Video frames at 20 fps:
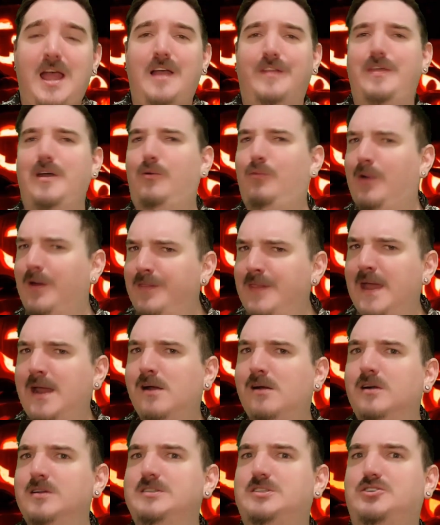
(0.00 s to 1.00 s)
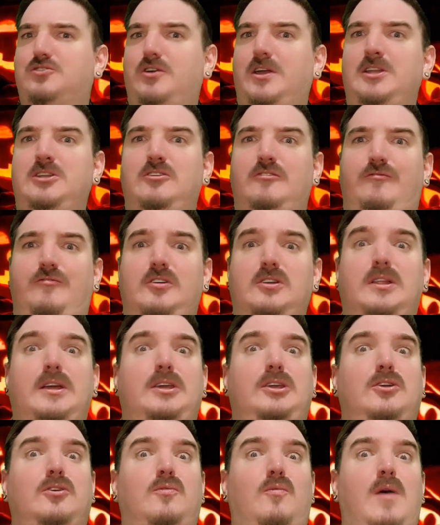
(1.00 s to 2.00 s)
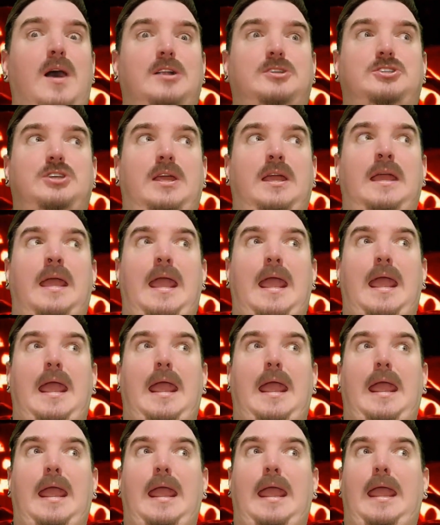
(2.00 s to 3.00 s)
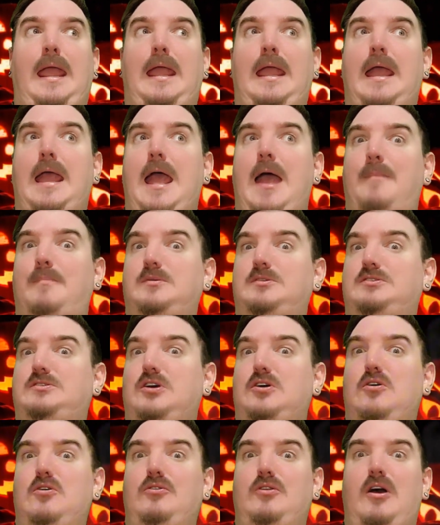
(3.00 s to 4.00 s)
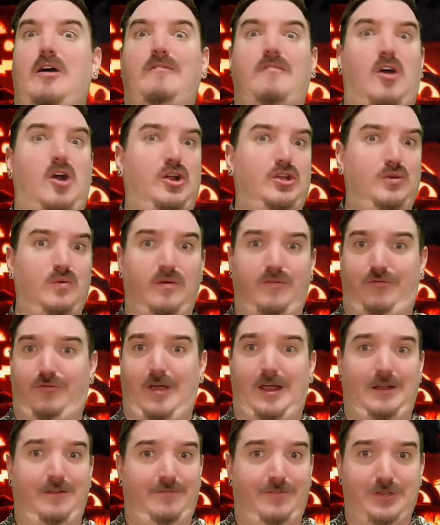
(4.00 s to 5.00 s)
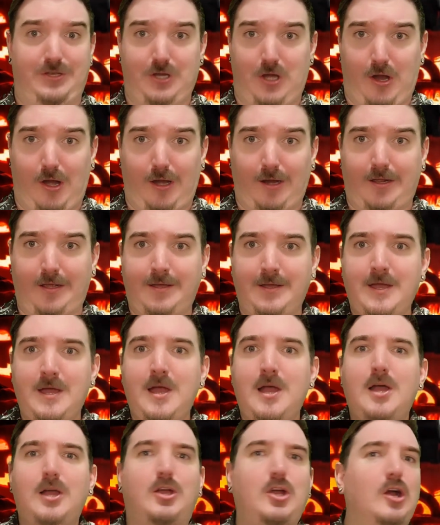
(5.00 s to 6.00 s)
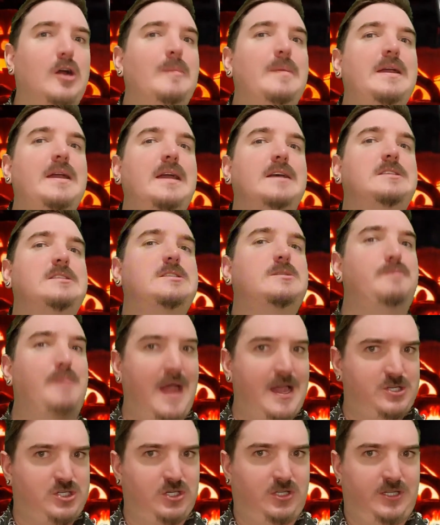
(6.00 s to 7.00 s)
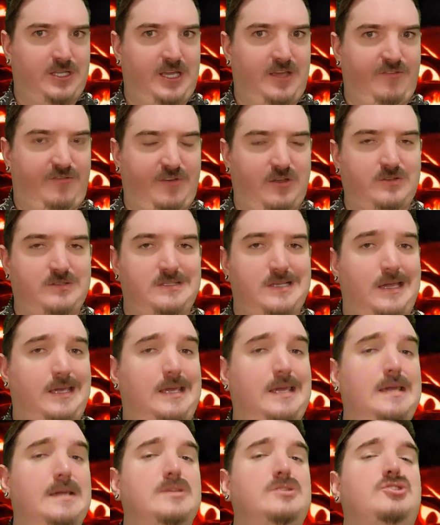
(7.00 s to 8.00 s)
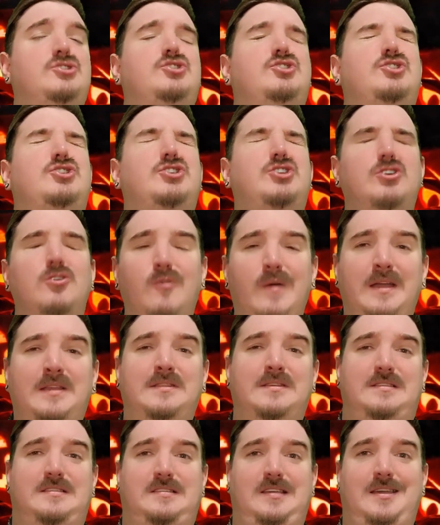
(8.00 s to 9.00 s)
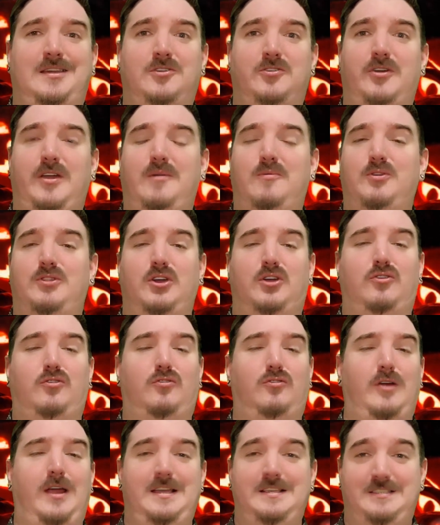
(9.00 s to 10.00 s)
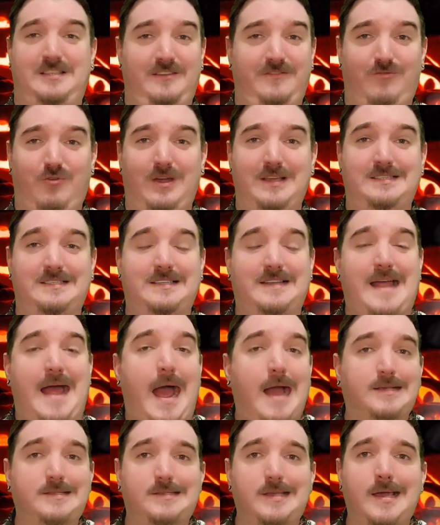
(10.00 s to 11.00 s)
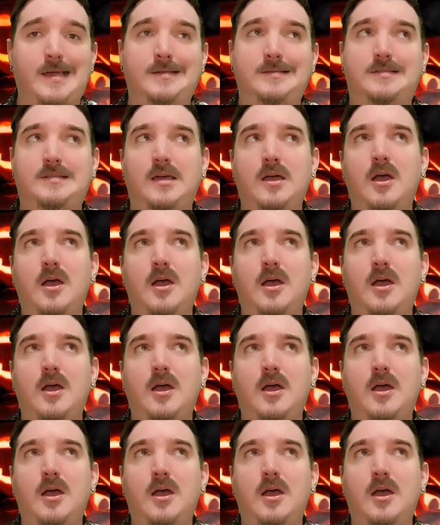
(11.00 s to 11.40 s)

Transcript: that when they are on screen, you feel like you're watching an episode of Are You Afraid of the Dark? Kirby especially feels like he is chewing the scenery with a crazy voice and accent,